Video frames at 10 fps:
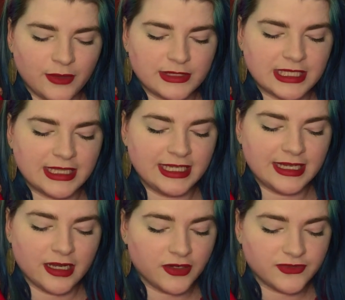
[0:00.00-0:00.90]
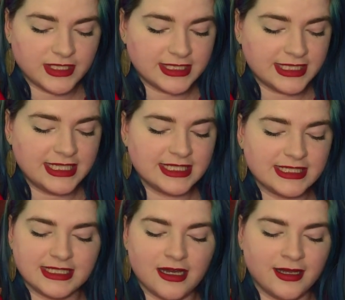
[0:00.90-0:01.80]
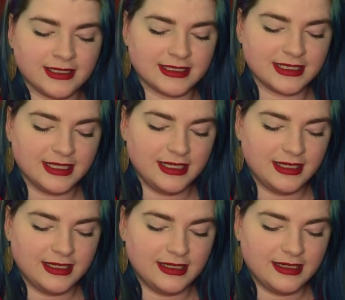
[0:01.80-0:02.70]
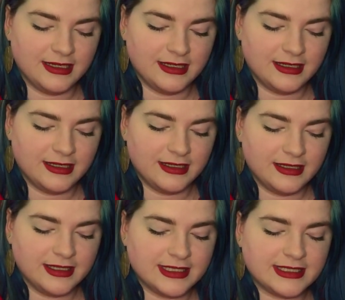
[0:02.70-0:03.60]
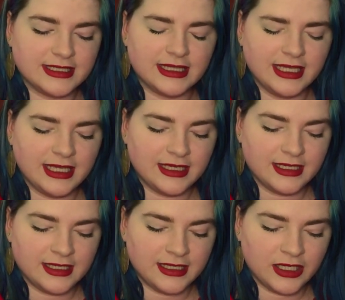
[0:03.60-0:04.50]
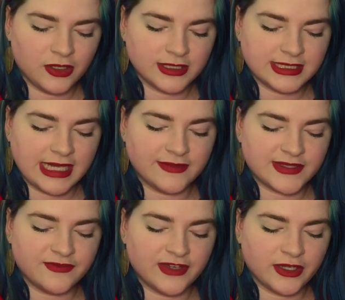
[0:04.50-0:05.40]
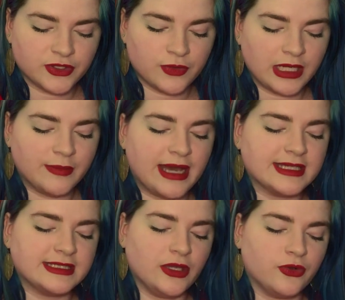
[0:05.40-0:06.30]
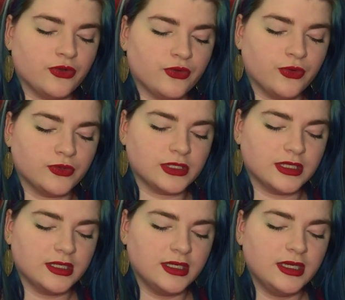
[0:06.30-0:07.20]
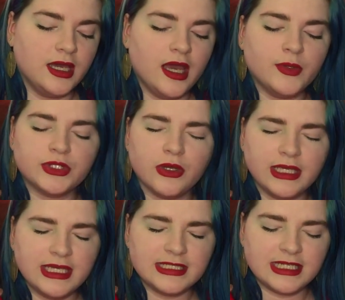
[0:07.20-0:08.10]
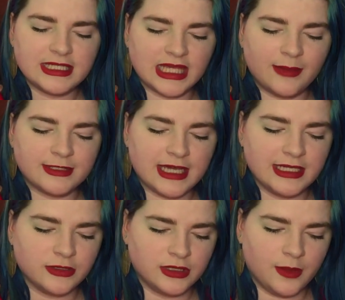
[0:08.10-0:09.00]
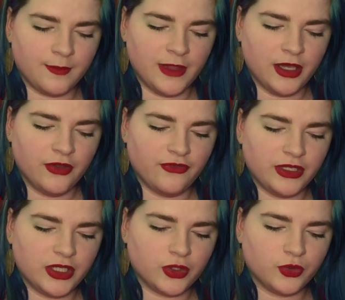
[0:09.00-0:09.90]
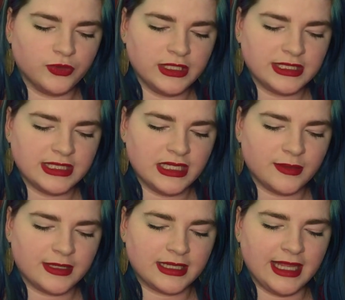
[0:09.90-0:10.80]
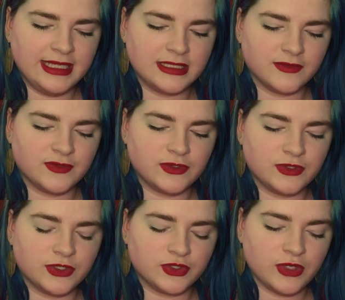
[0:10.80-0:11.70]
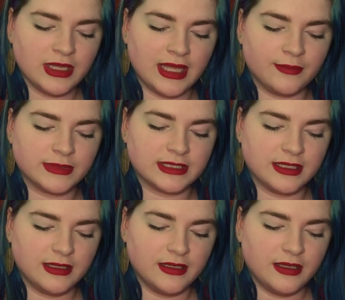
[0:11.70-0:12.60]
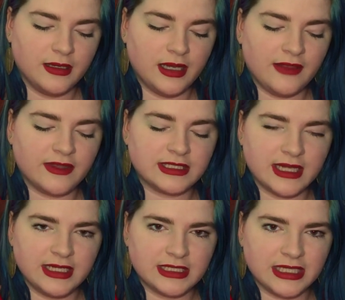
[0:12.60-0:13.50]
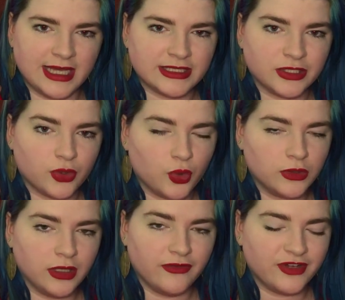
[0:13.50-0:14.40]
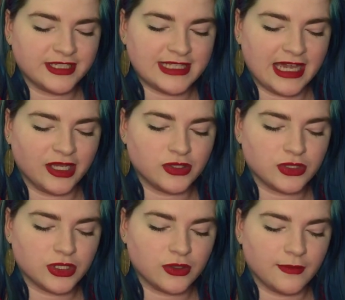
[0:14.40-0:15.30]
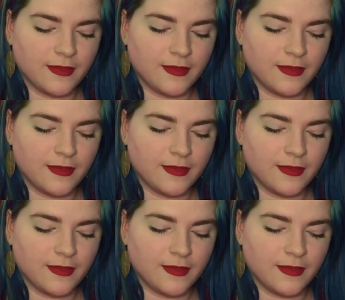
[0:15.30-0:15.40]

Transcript: was clear enough to see the stars. Suddenly, he caught sight of some figures running past down on the road. It was not easy to keep his eyes on them, for he could only see them in the light of the street lamps, and the sight lasted only for a second or two.